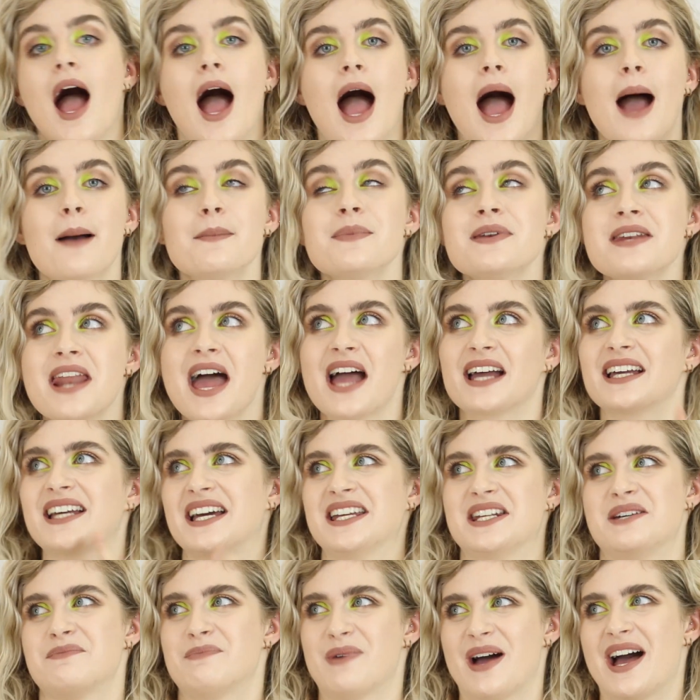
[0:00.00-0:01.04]
not
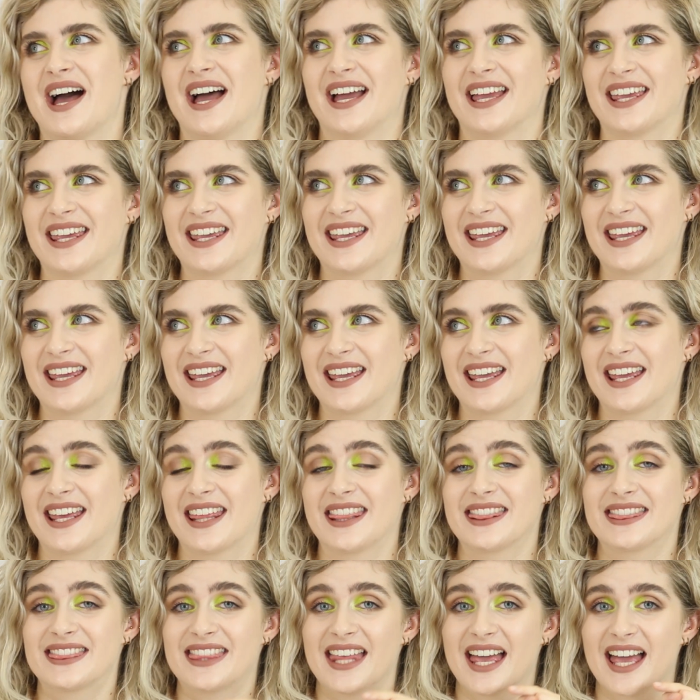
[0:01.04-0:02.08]
gonna buy
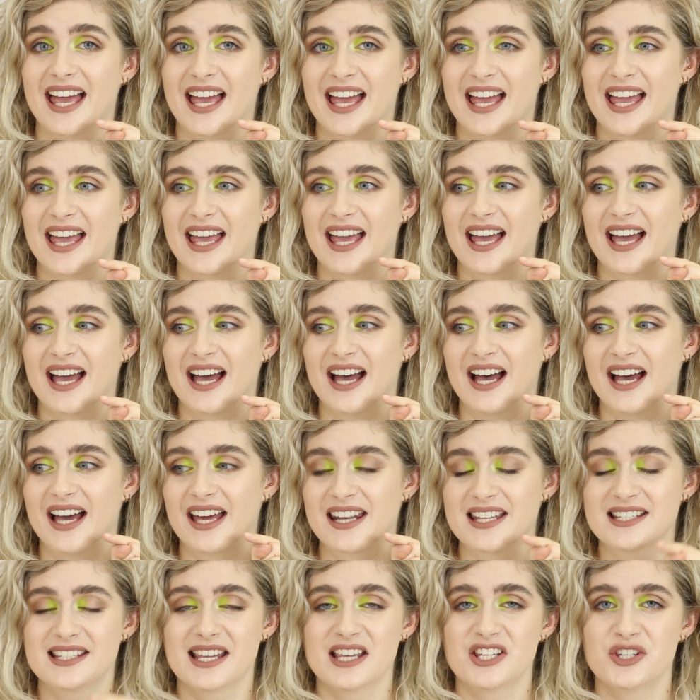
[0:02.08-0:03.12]
the
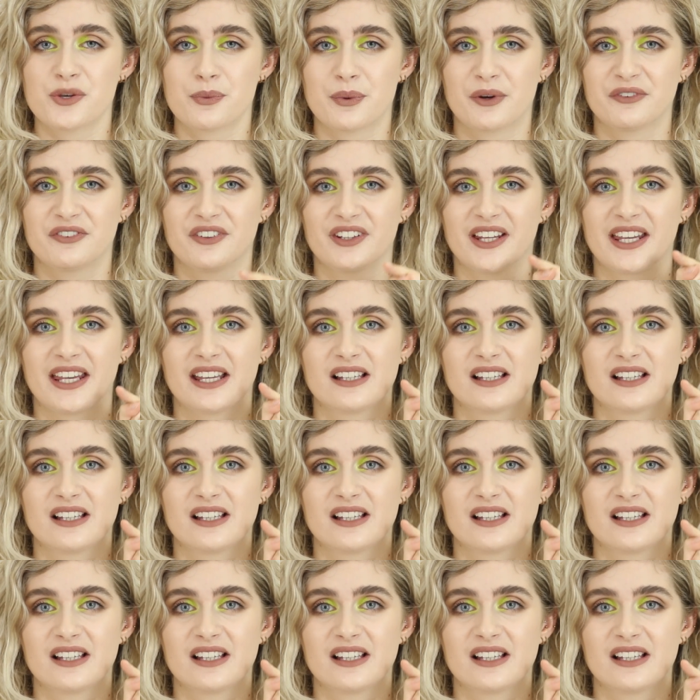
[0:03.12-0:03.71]
Anastasia Beverly